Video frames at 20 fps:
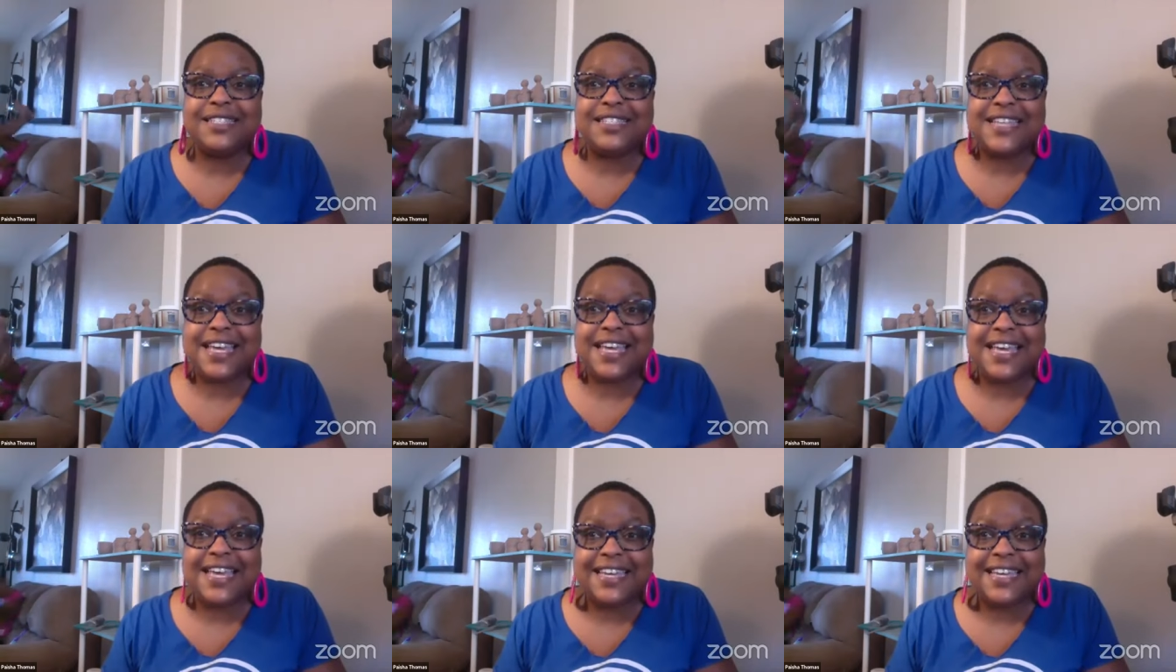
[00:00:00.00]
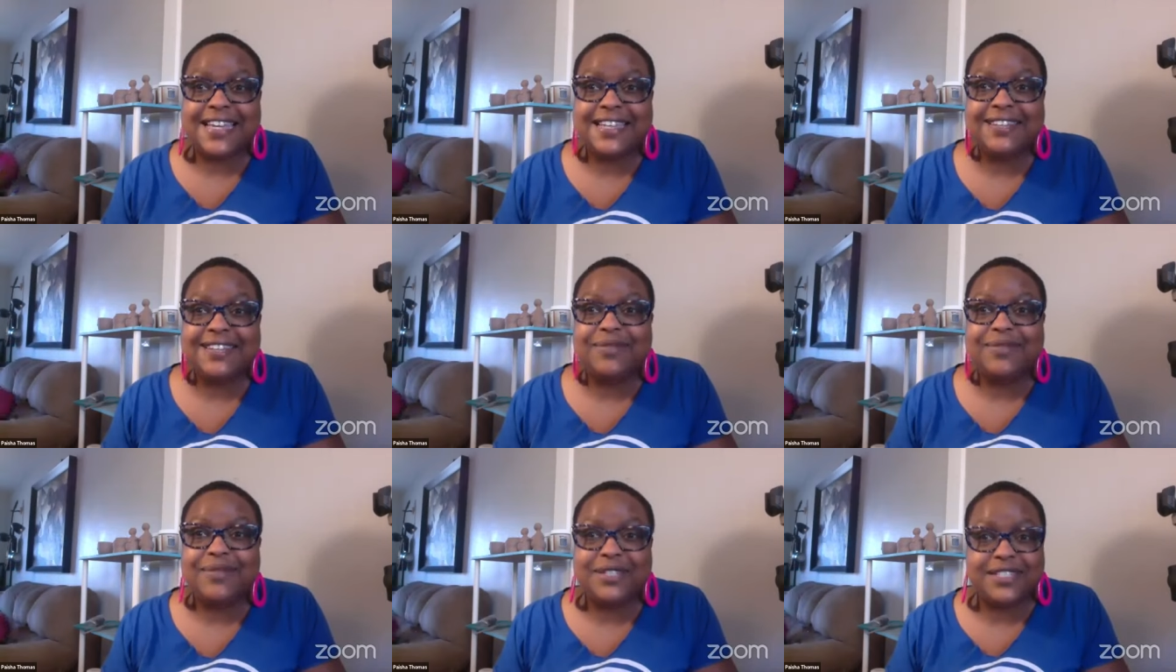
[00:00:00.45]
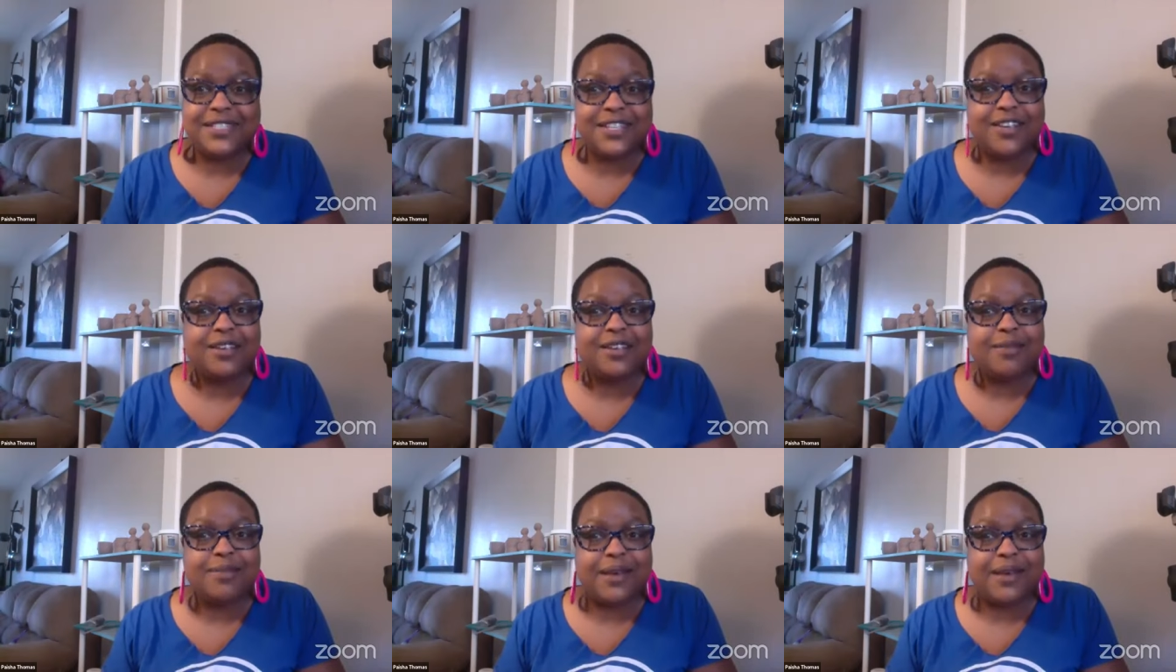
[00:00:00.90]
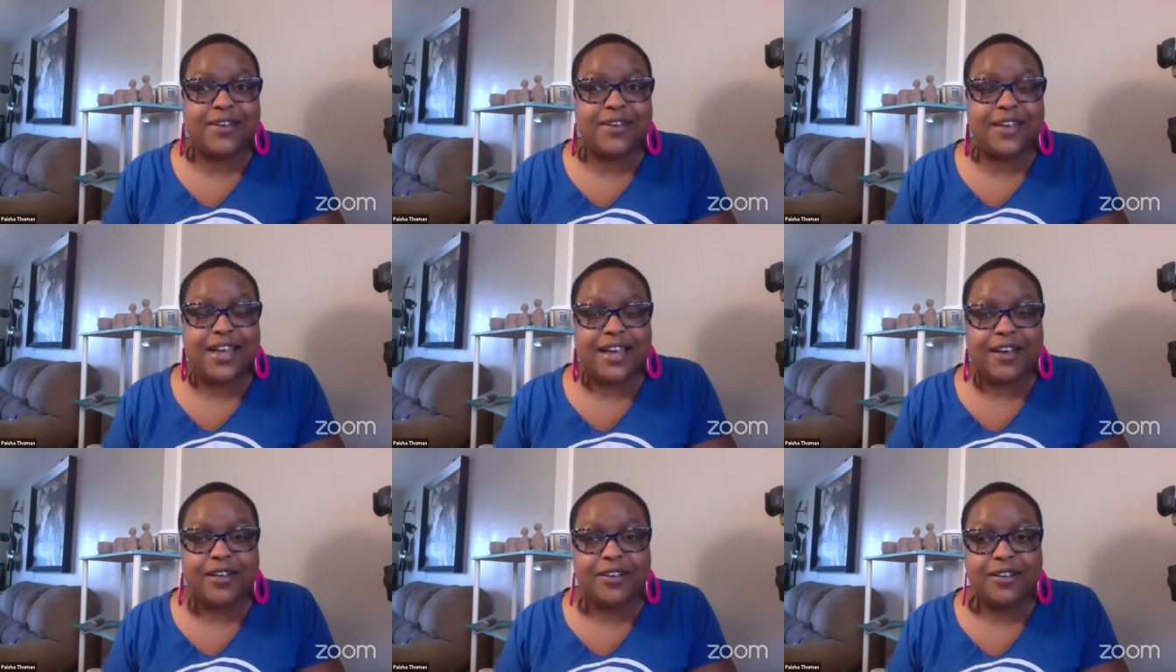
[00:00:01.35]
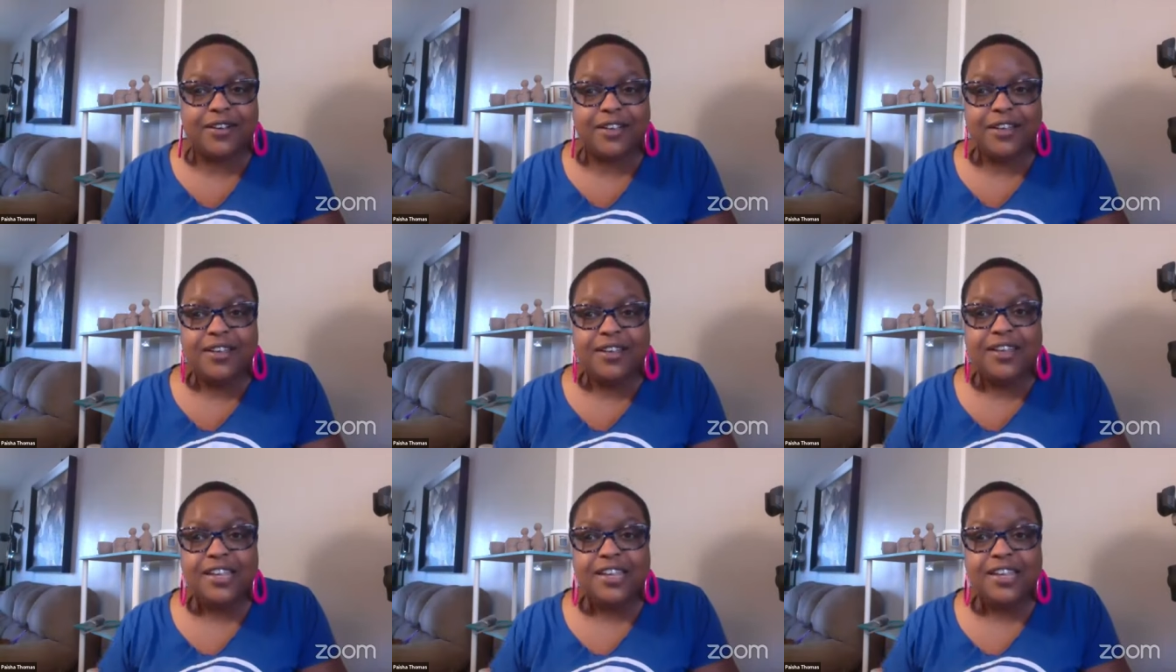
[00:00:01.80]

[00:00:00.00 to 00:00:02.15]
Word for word: day we talk about how